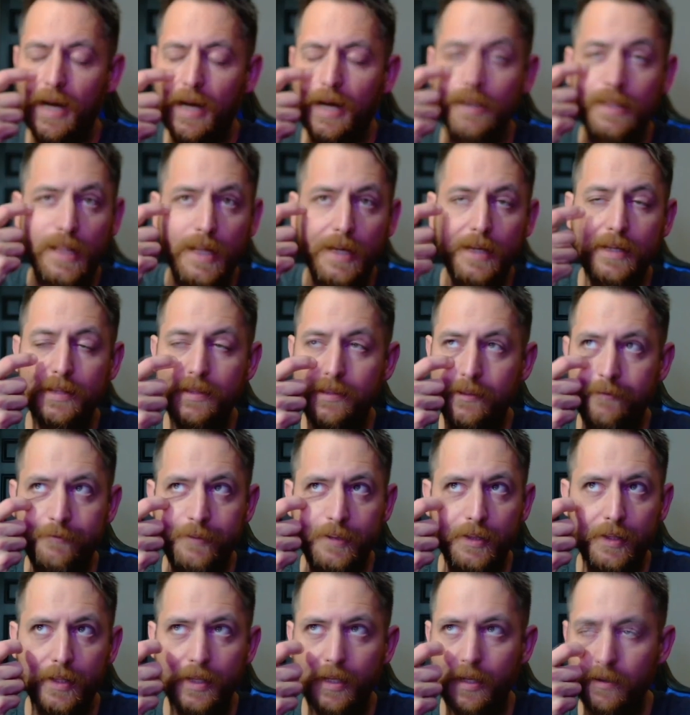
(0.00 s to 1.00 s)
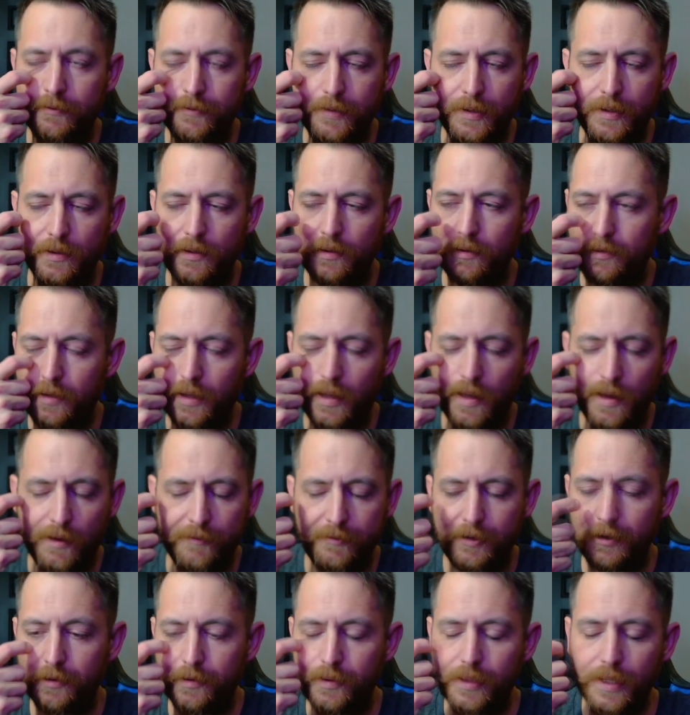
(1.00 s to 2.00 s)
like the feeling of the
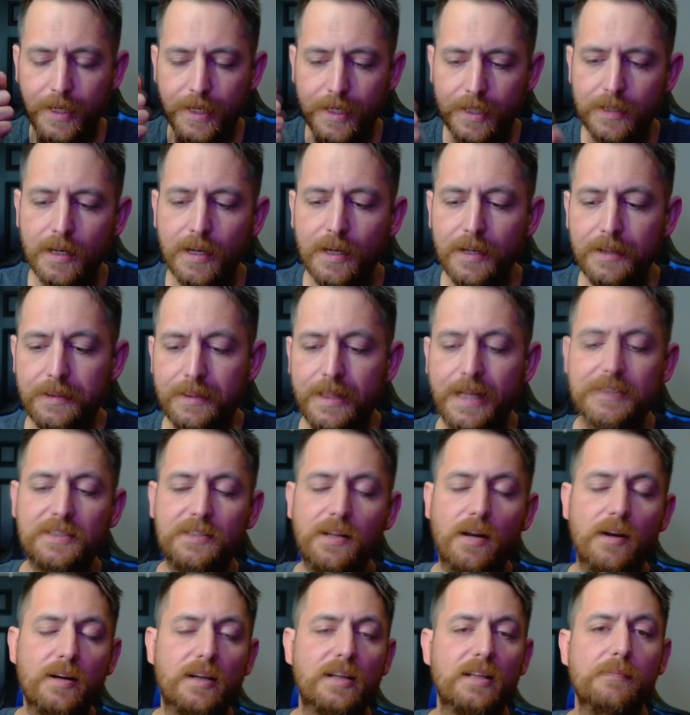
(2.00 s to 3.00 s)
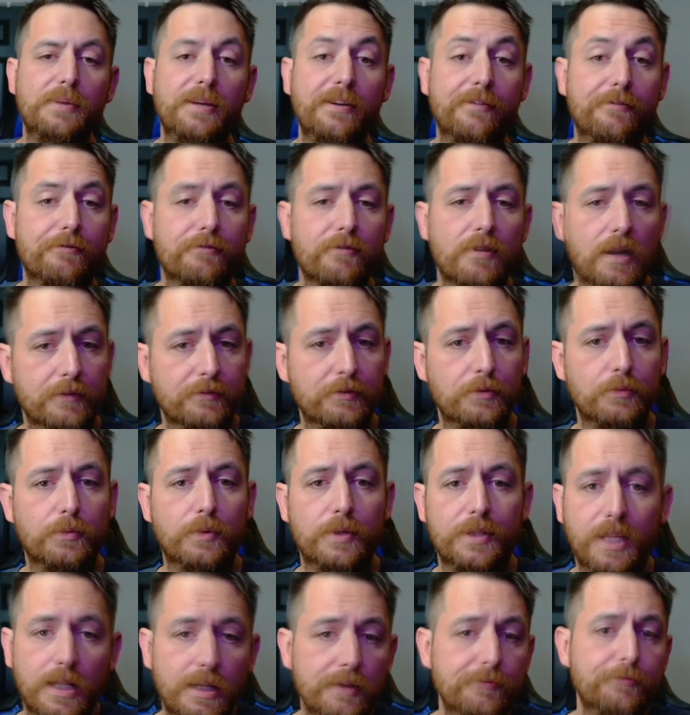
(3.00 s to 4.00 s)
heavier thing. That's not going to be for
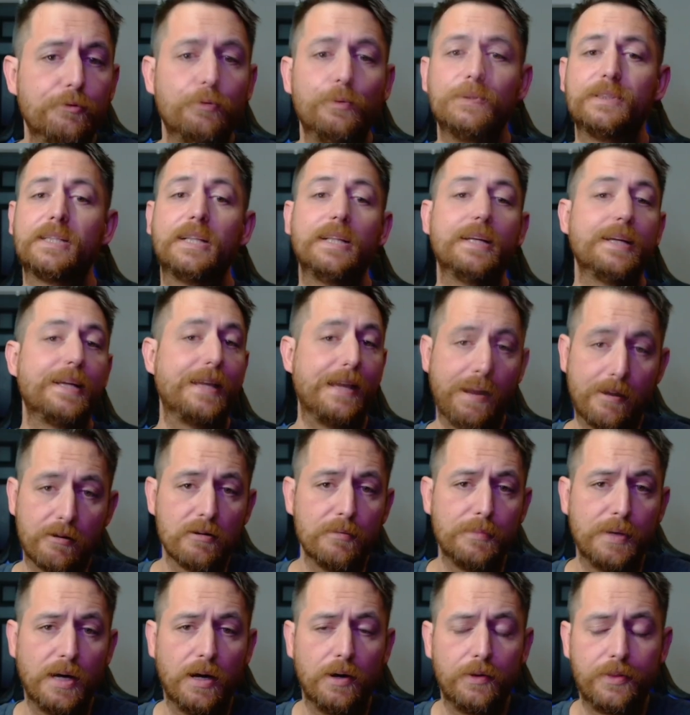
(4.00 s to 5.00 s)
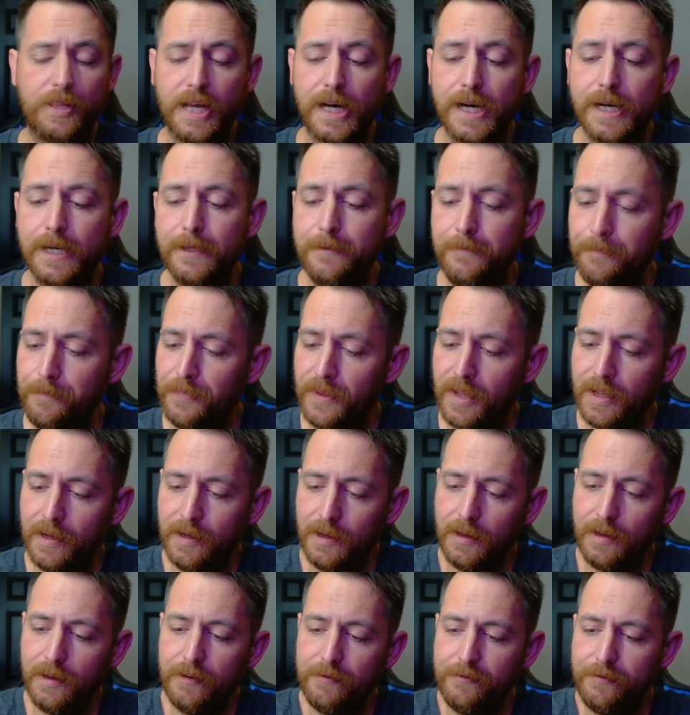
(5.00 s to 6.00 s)
everyone. Not everyone's going to care about that.
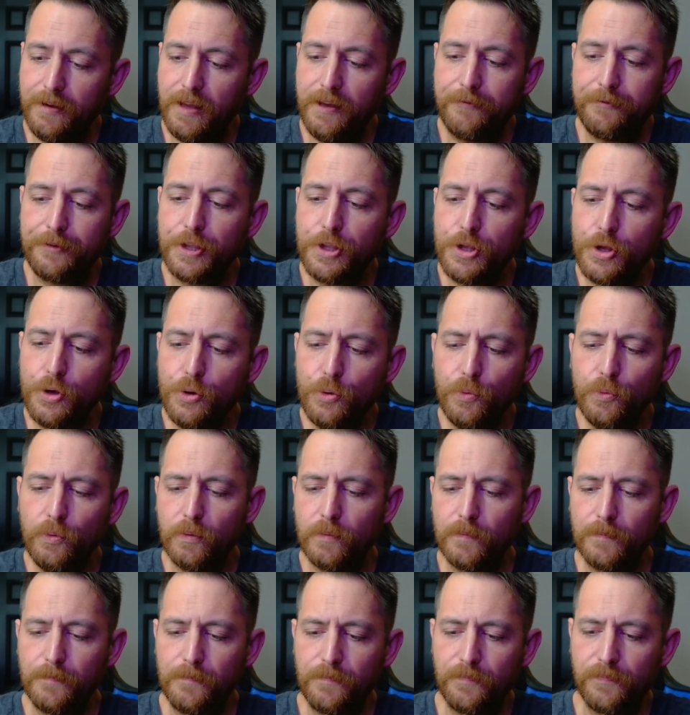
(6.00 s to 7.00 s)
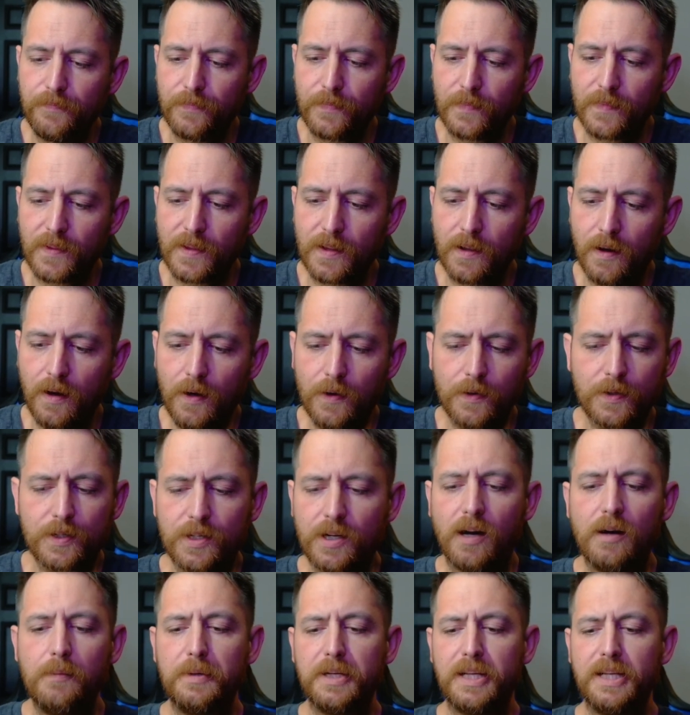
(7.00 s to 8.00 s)
If you are
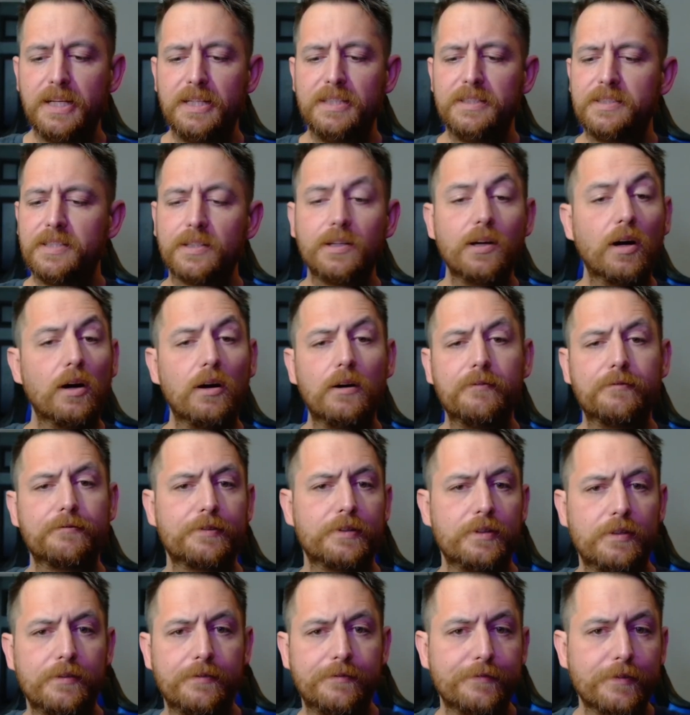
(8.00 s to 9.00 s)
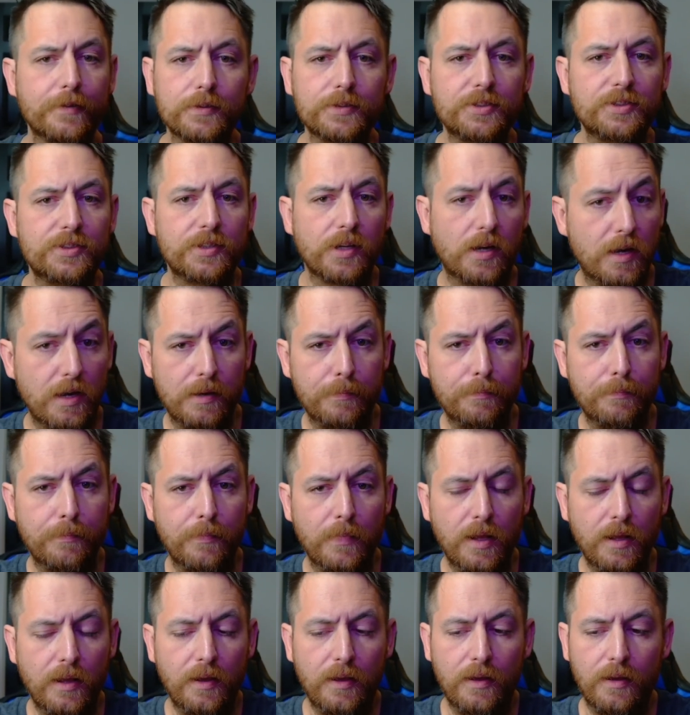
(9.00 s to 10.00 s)
coming into golf for the first time,
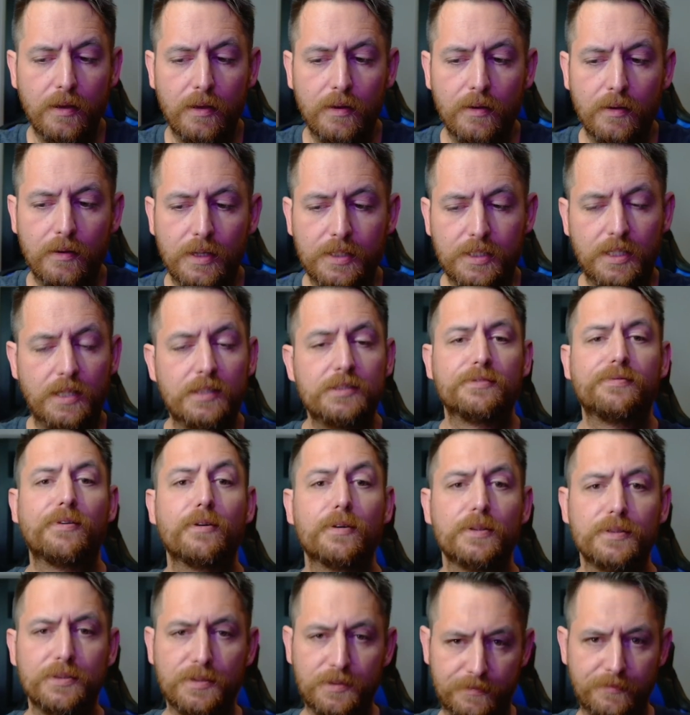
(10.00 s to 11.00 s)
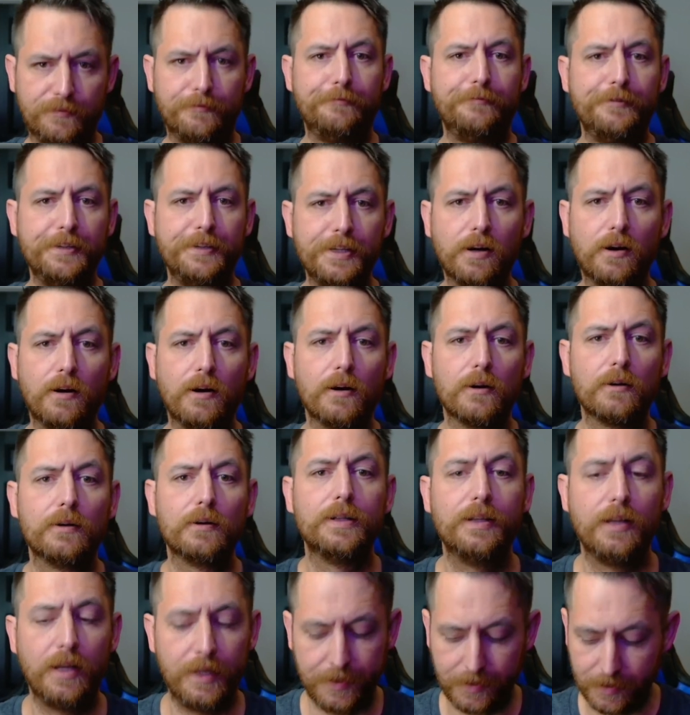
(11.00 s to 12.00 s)
as far as VR
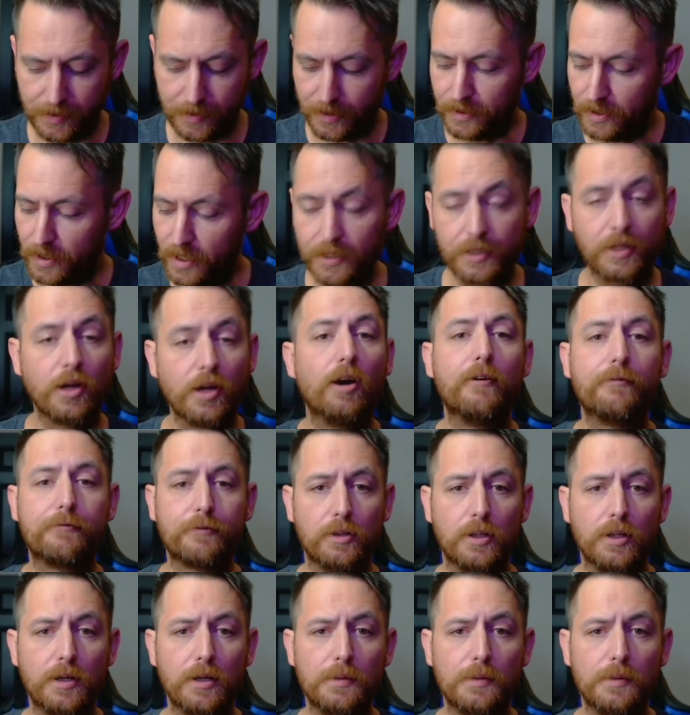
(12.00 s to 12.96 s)
and a golf club,